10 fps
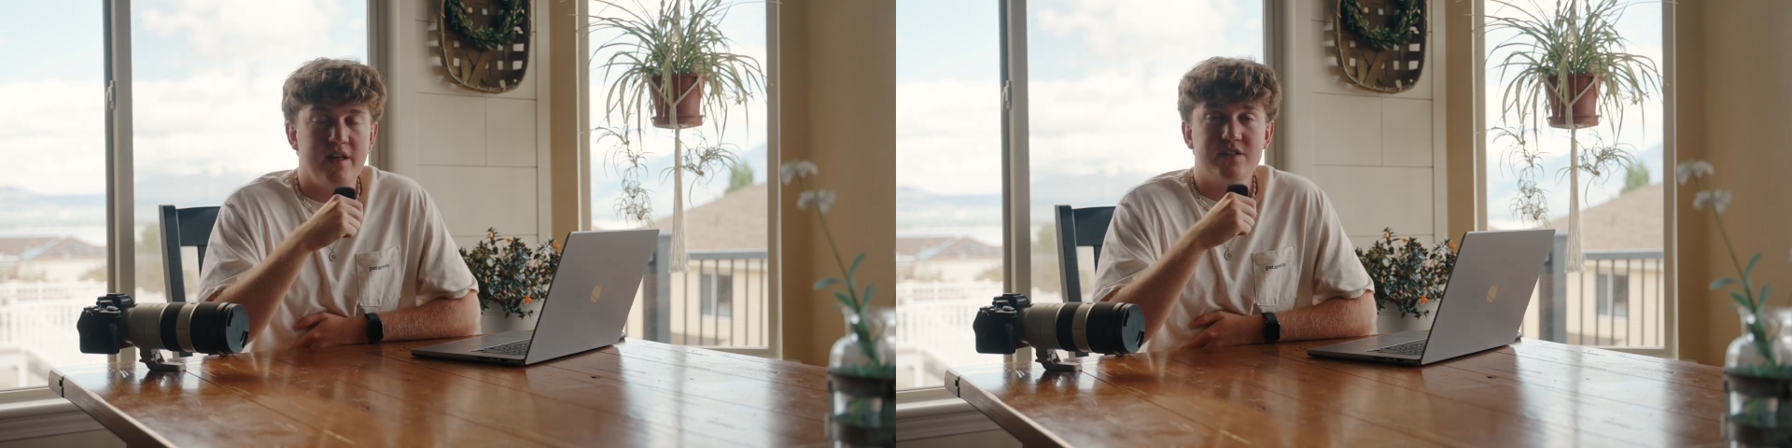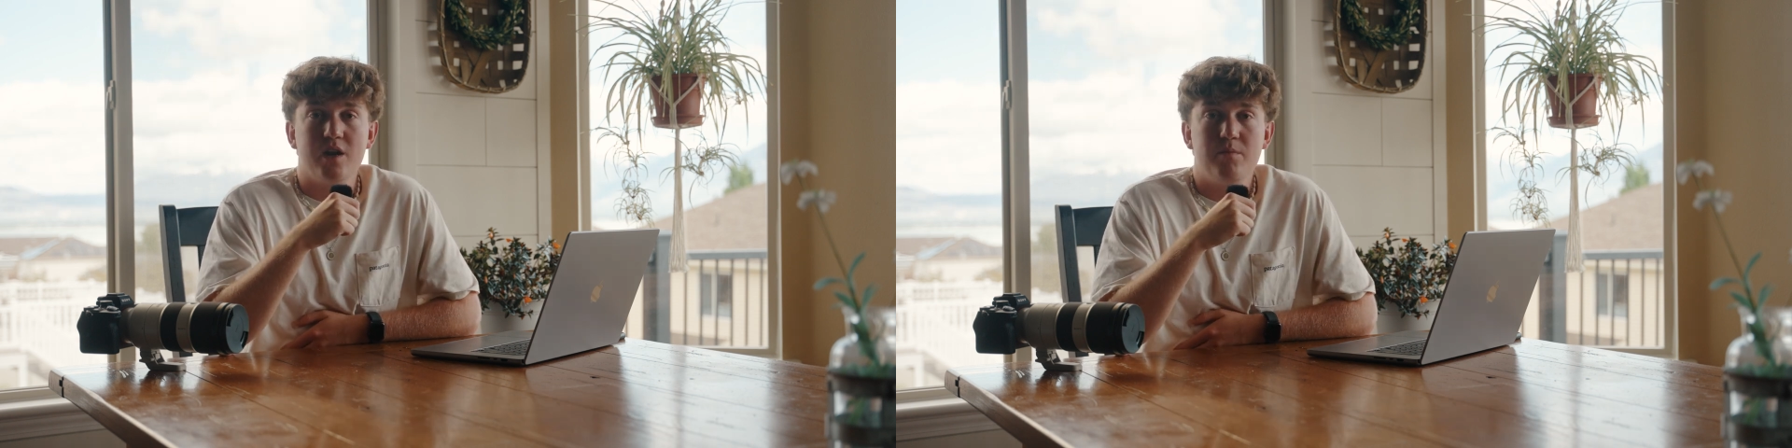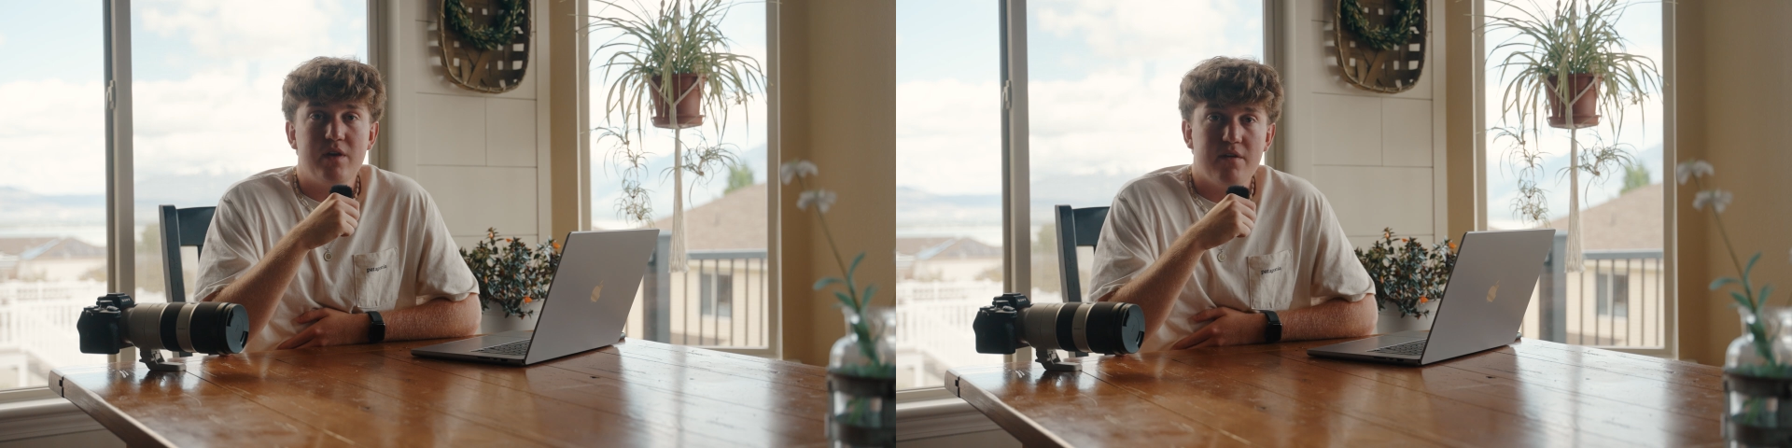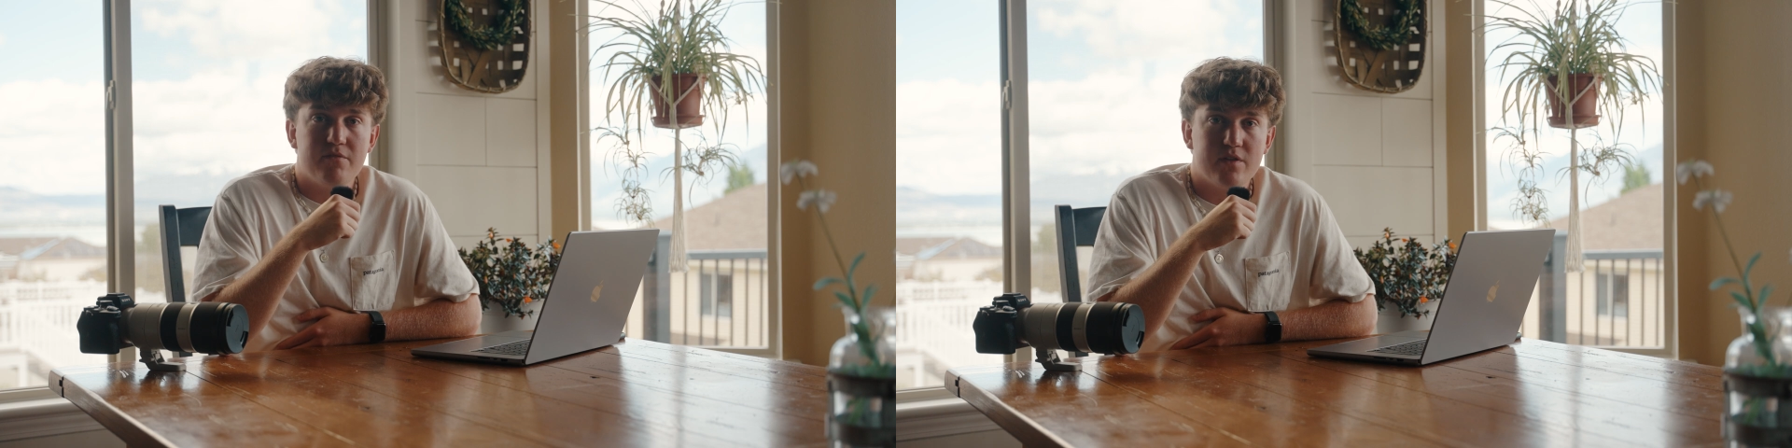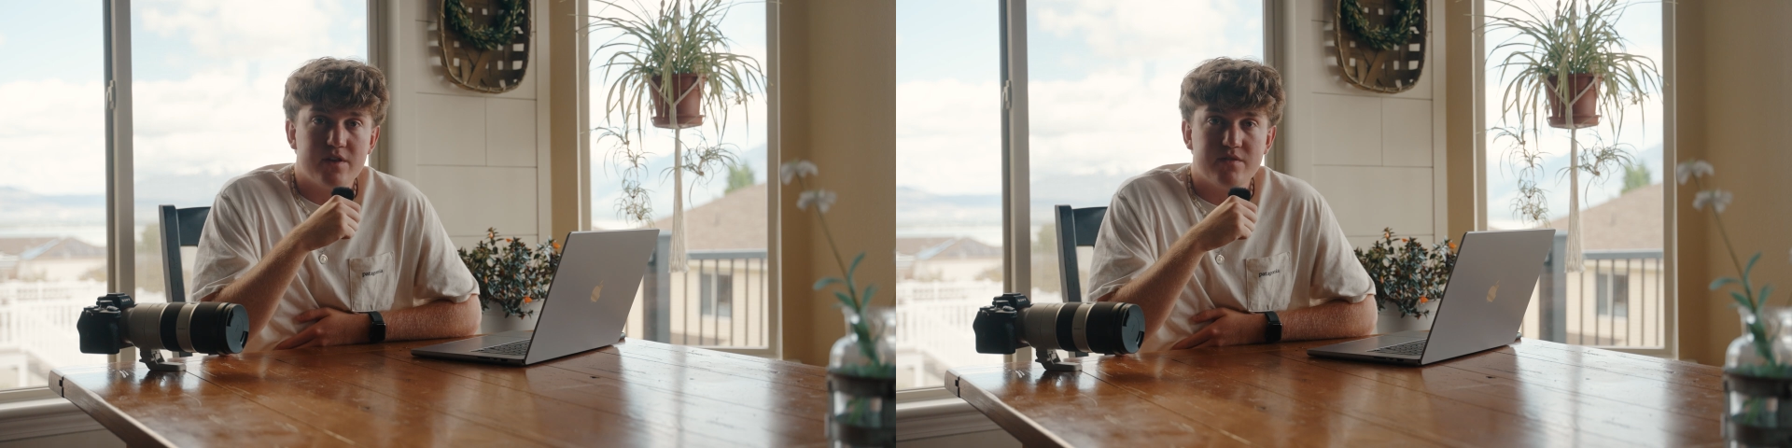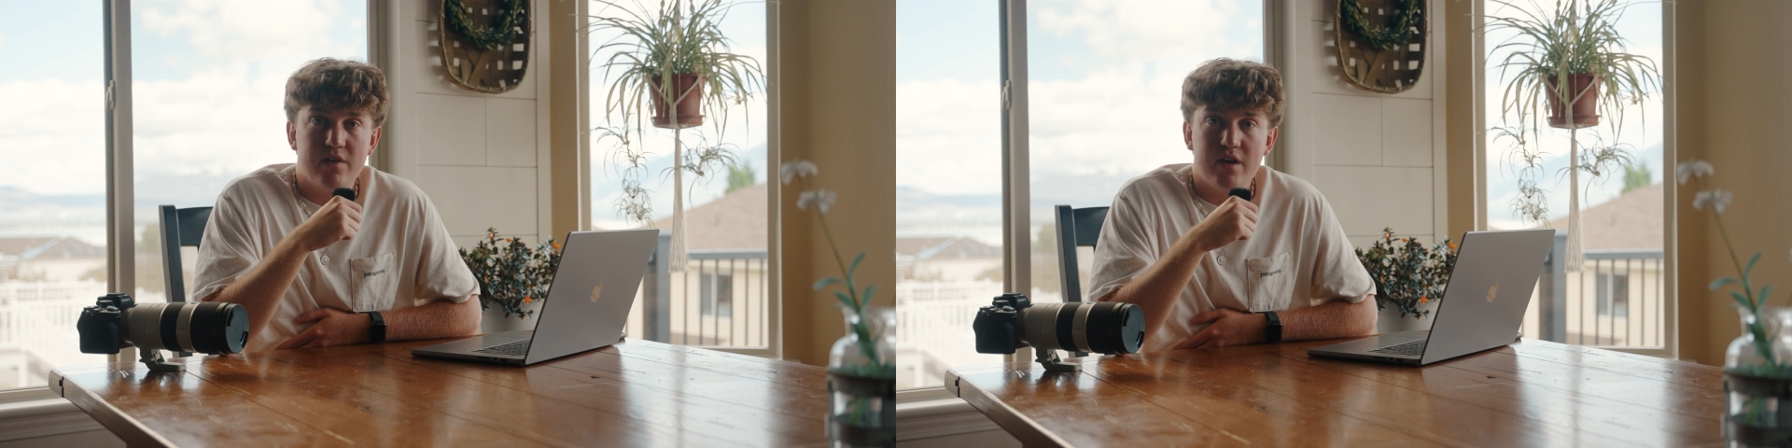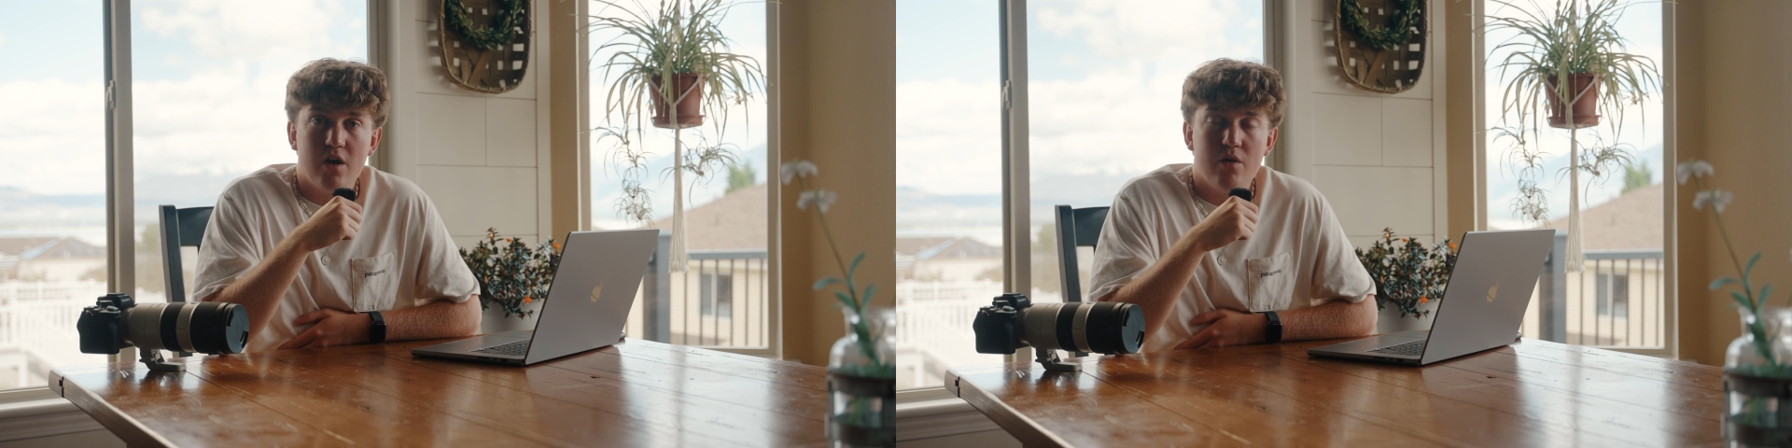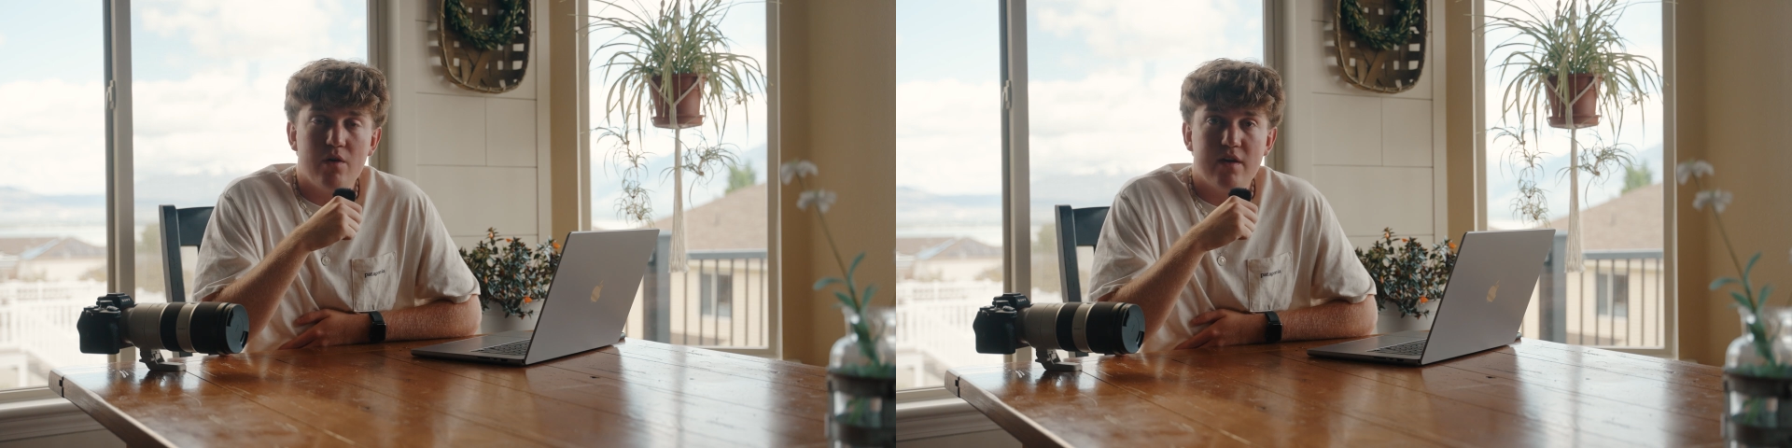That's going to be it for this video.